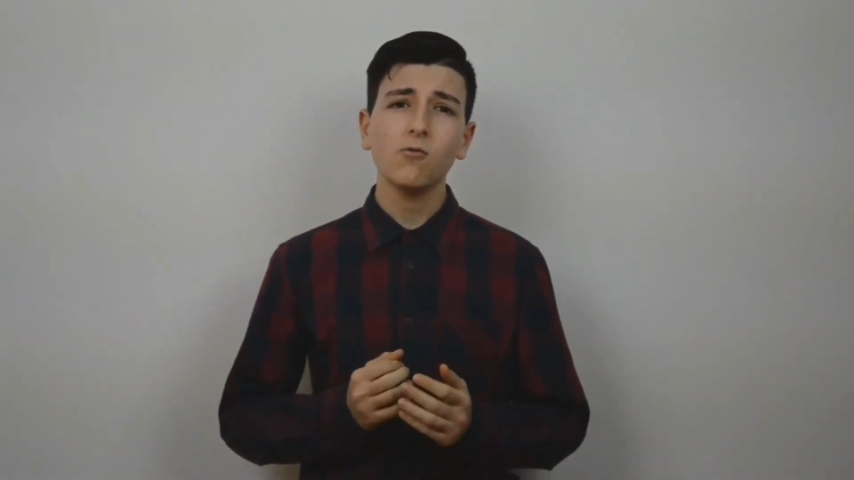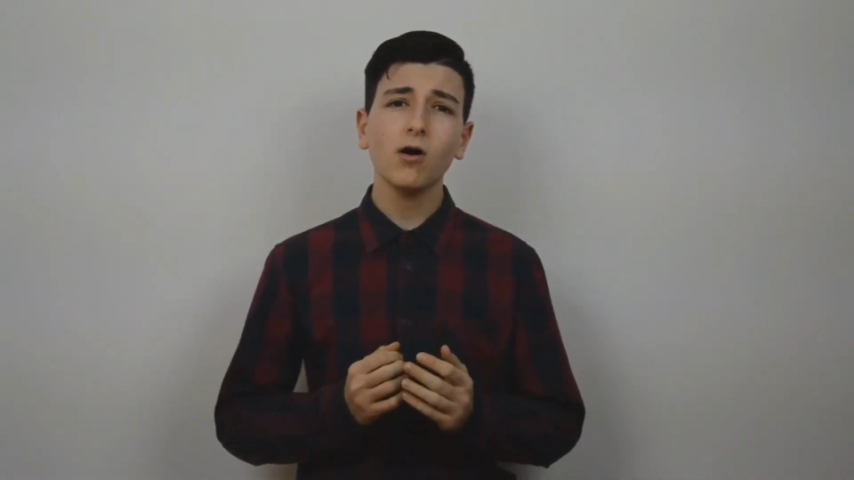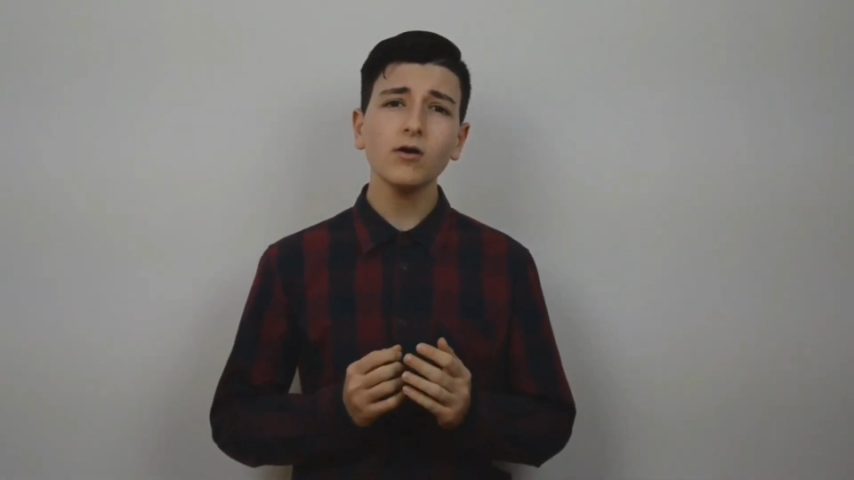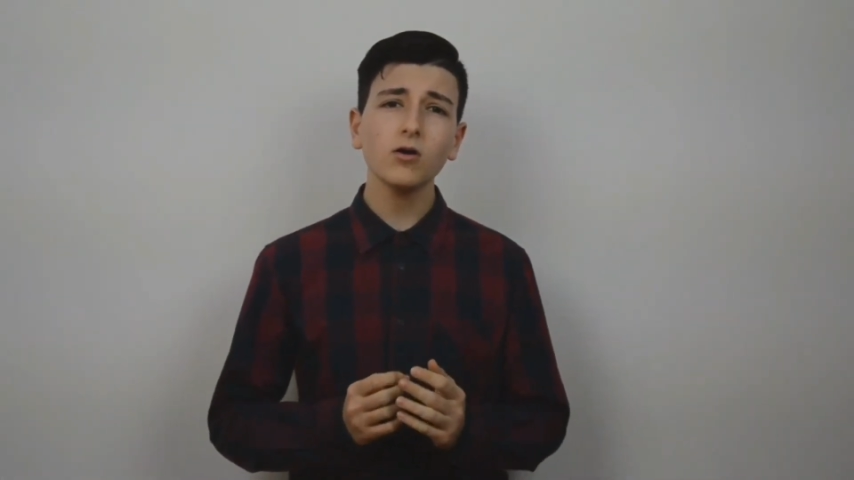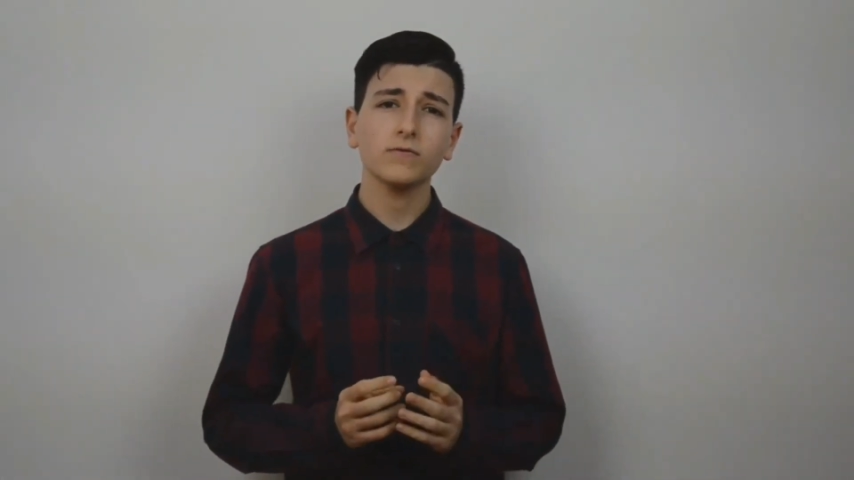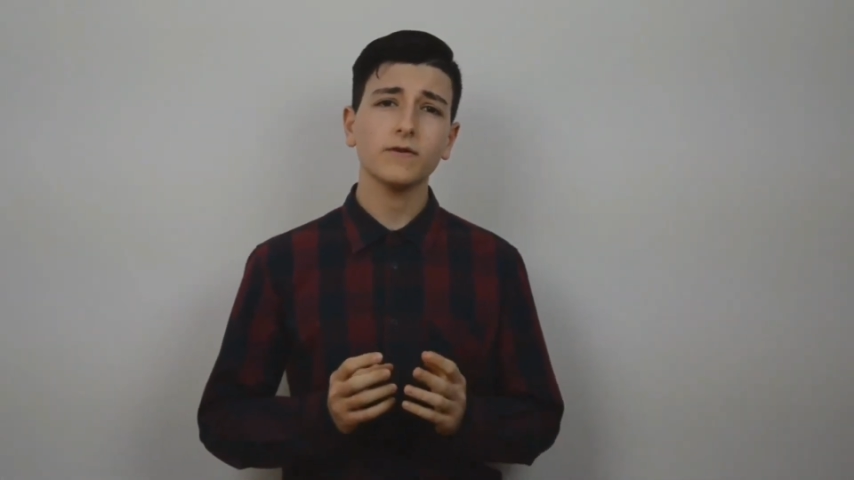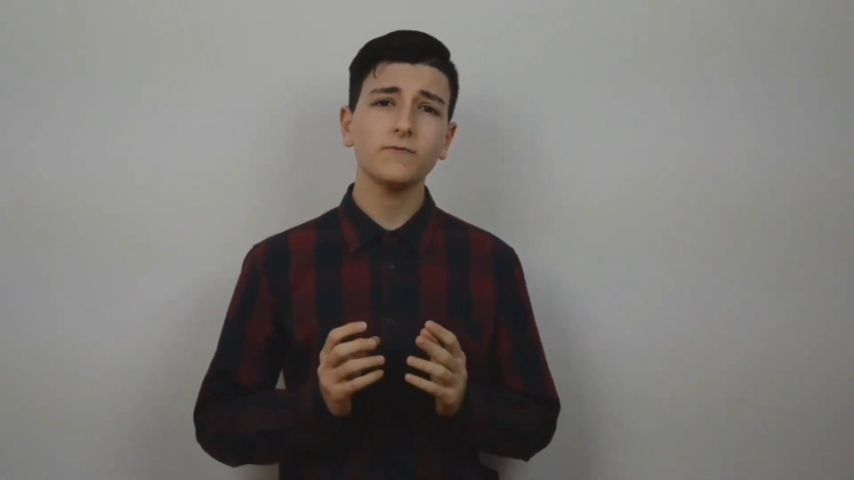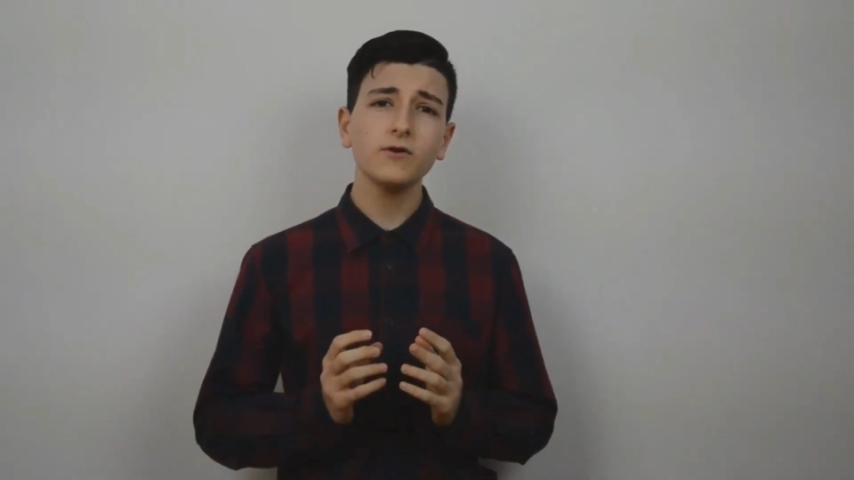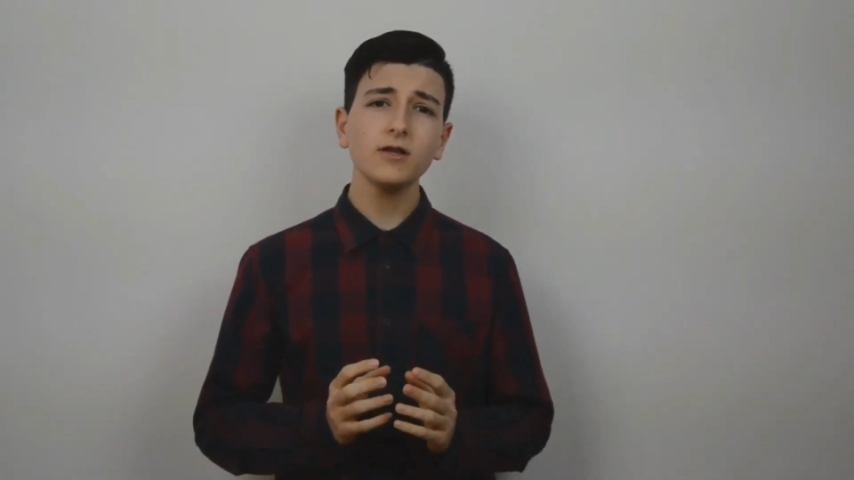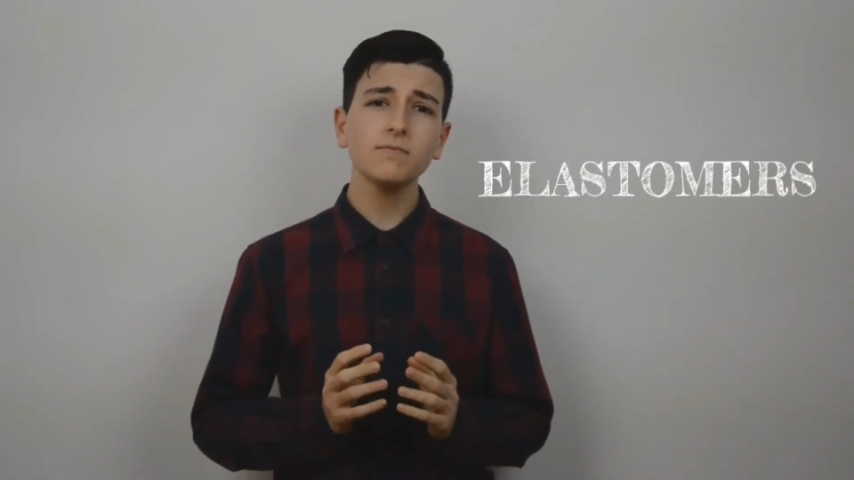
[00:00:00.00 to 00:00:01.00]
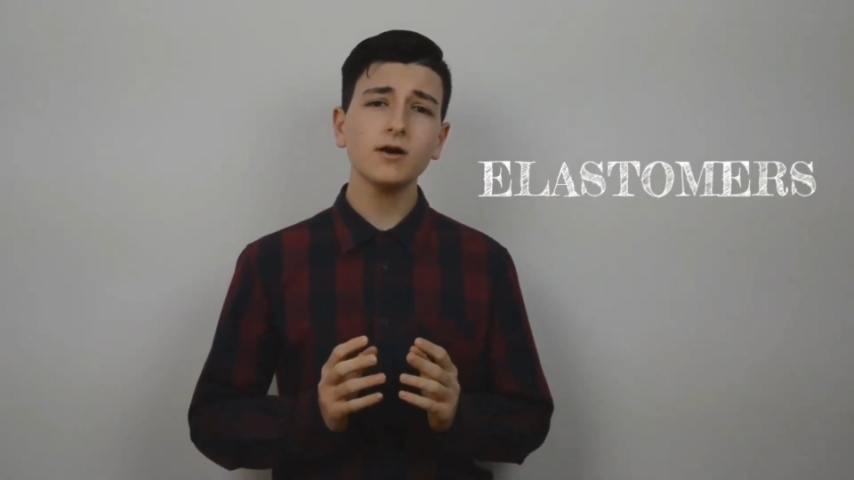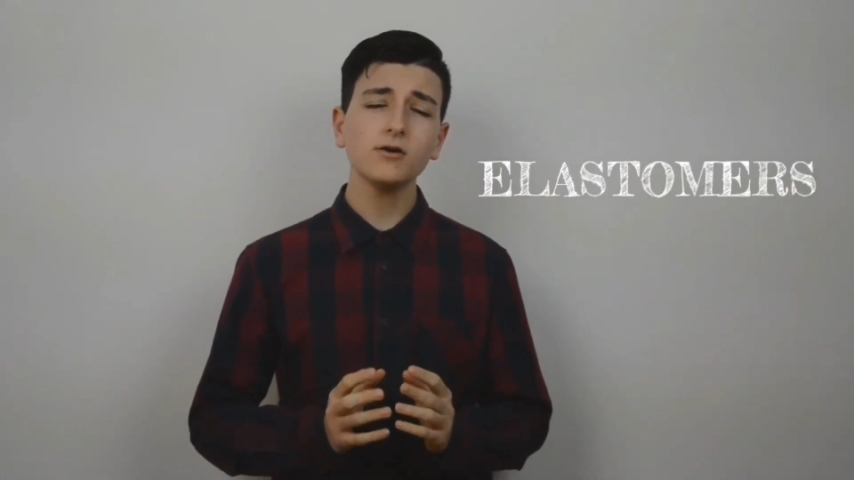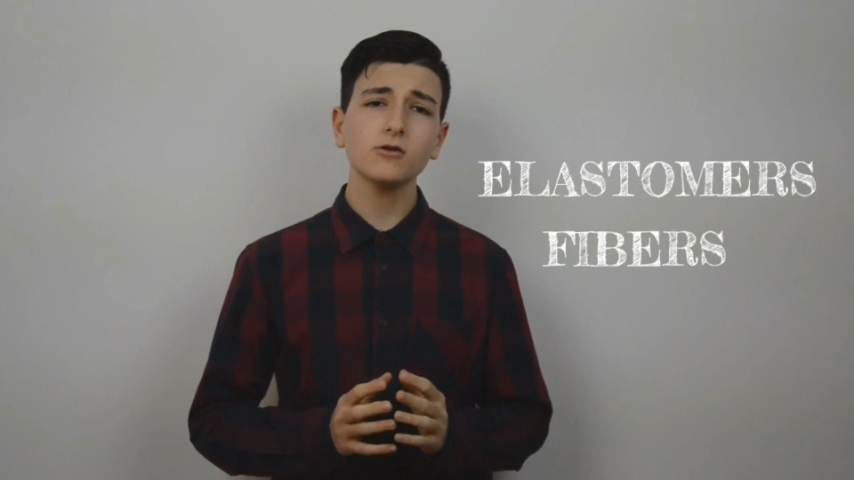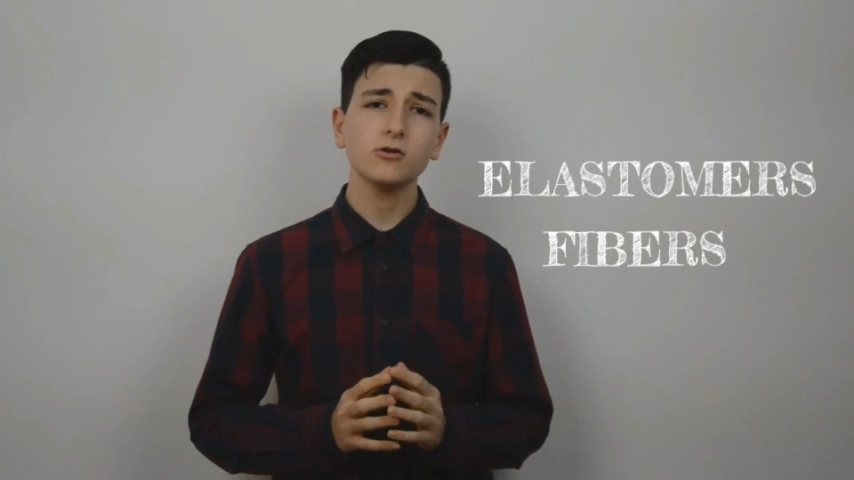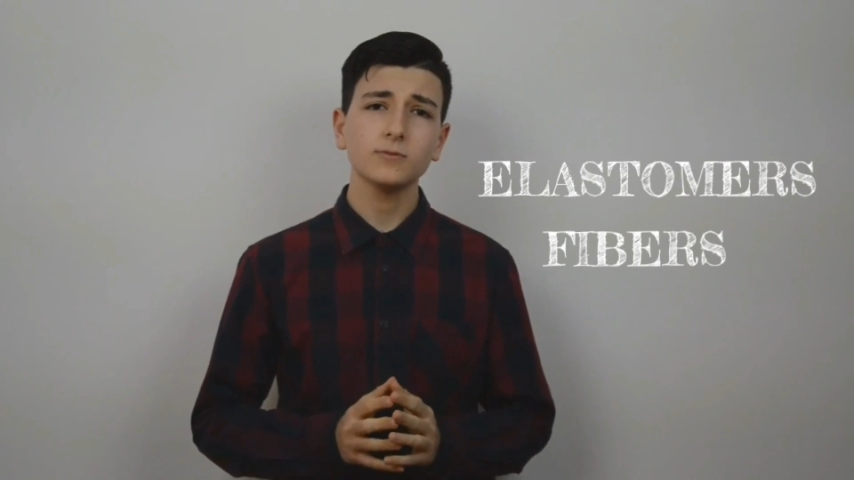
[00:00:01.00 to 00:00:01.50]
one of the three
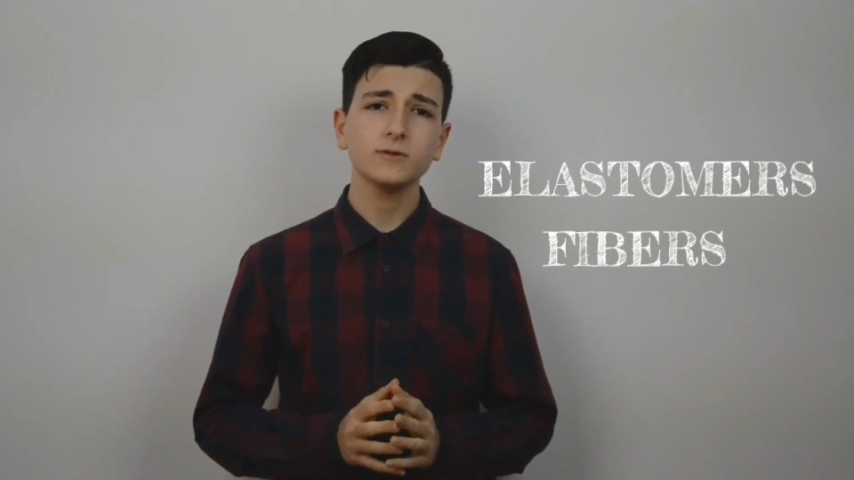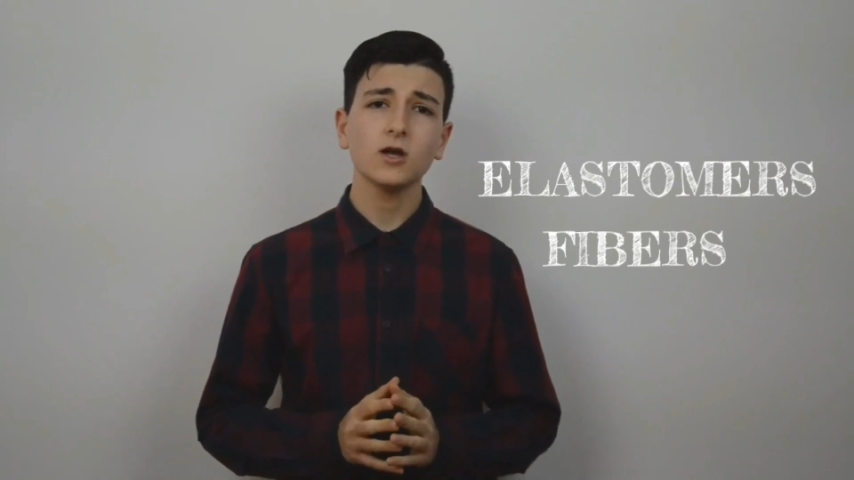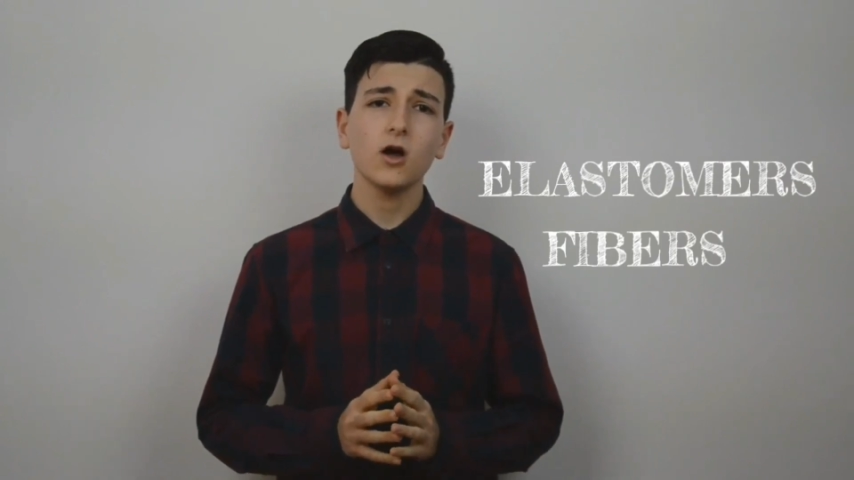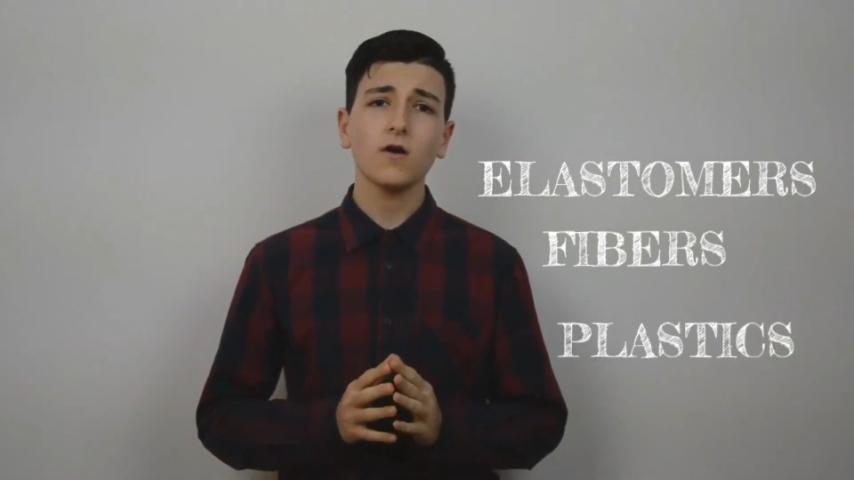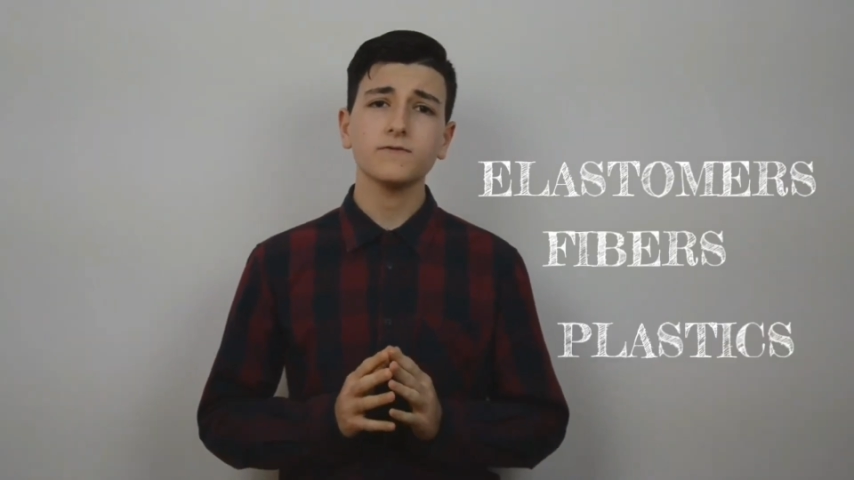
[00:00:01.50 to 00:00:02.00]
major groups